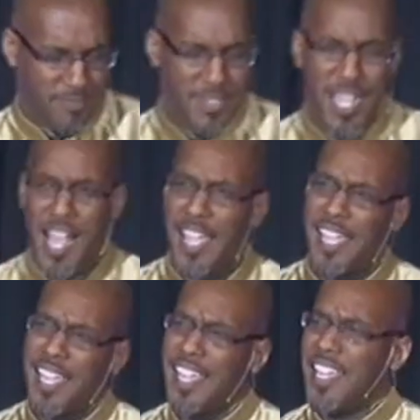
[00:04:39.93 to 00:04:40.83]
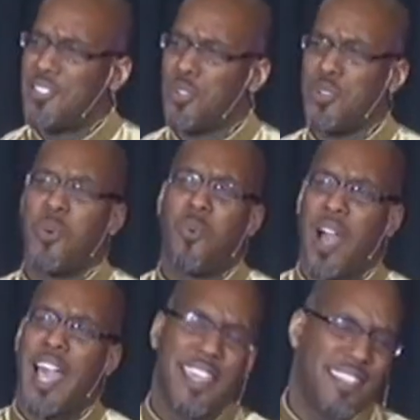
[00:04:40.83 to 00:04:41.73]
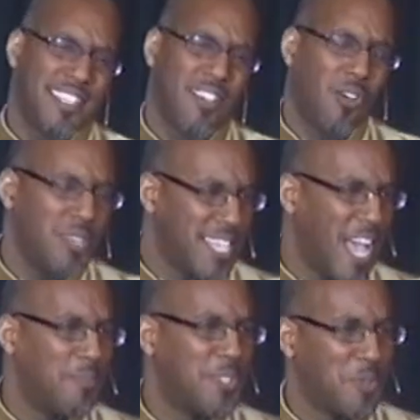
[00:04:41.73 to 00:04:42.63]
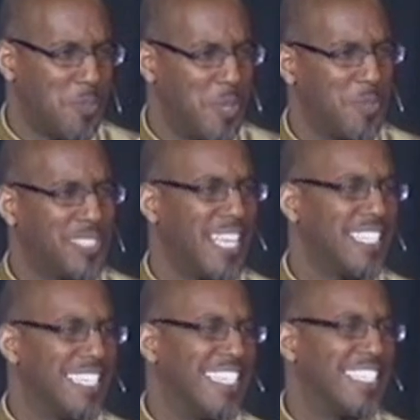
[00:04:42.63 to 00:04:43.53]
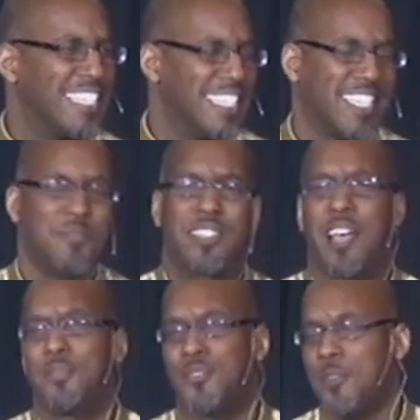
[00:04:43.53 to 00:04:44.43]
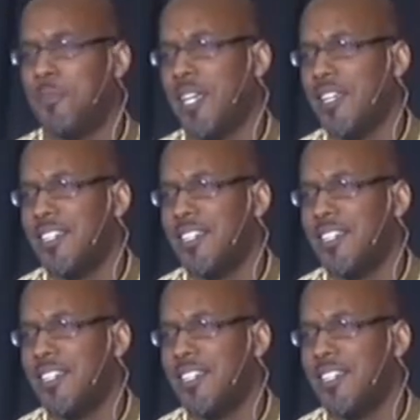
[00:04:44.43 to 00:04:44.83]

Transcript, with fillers: I don't know why this always happens, but people tend to distance themselves from me.